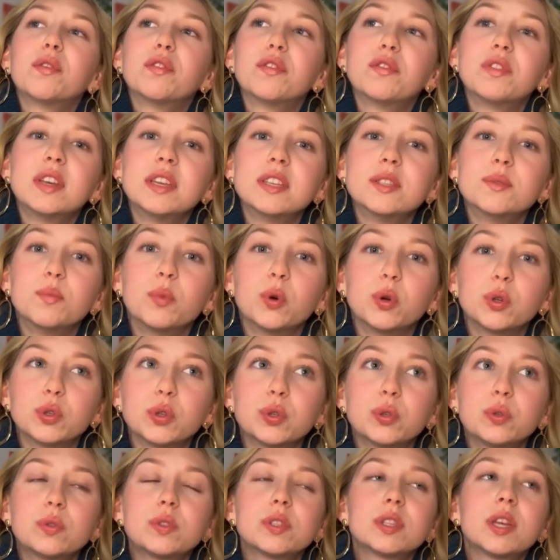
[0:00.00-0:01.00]
of these
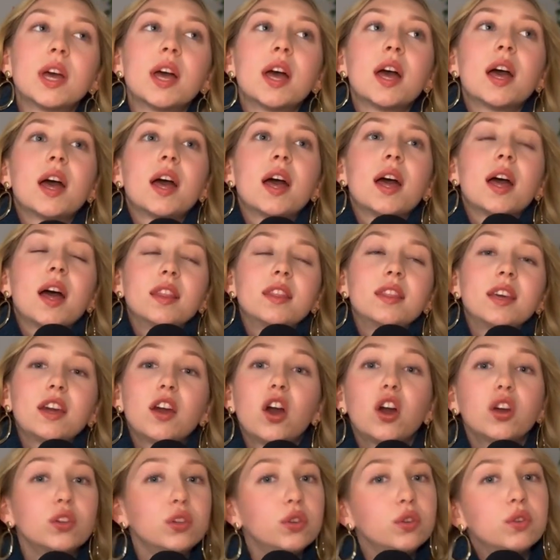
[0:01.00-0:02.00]
models, they
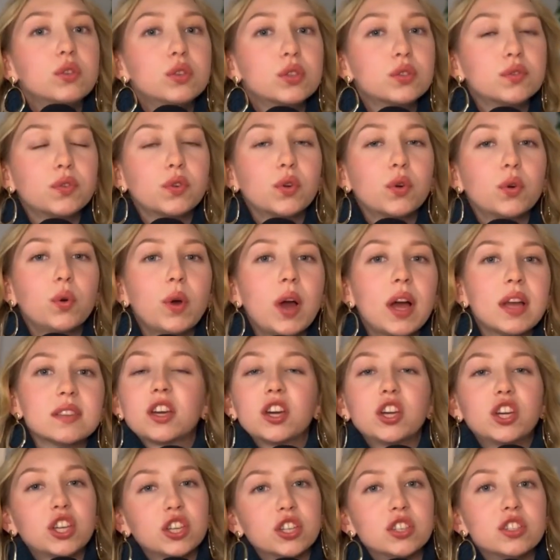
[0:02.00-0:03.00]
are useful as a
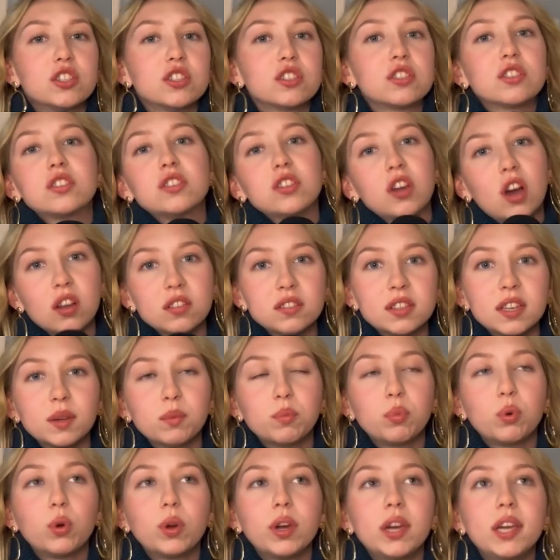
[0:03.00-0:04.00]
good starting
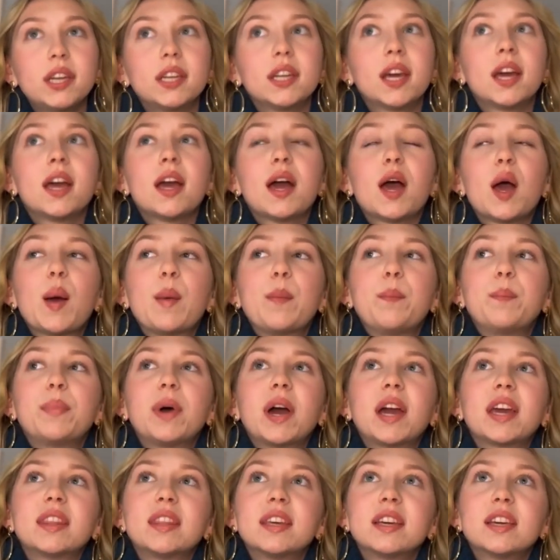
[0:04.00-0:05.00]
point, but
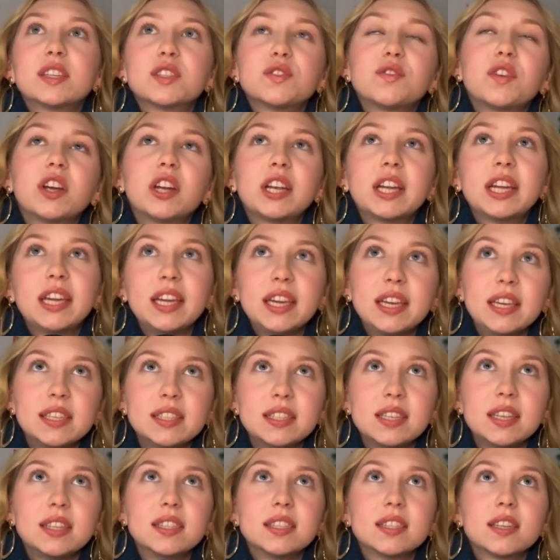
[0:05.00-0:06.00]
I think it's very
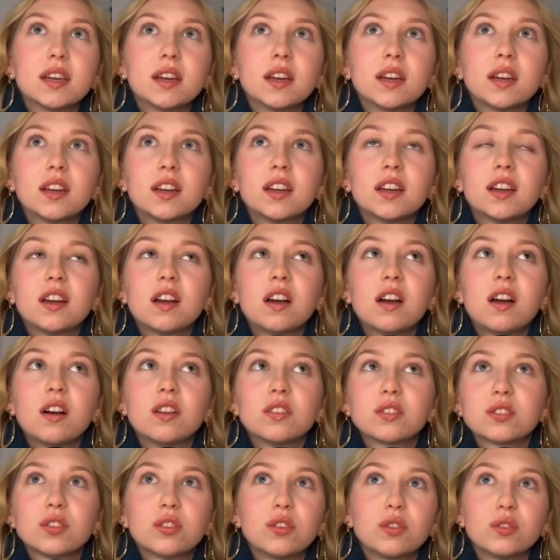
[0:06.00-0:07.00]
easy to
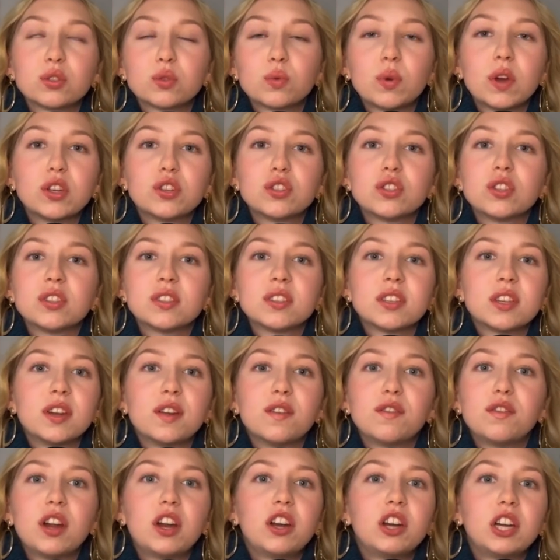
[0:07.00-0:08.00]
answer those questions in a
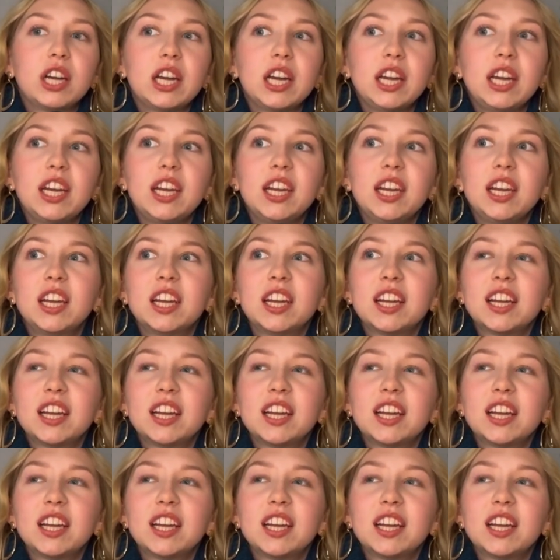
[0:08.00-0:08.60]
very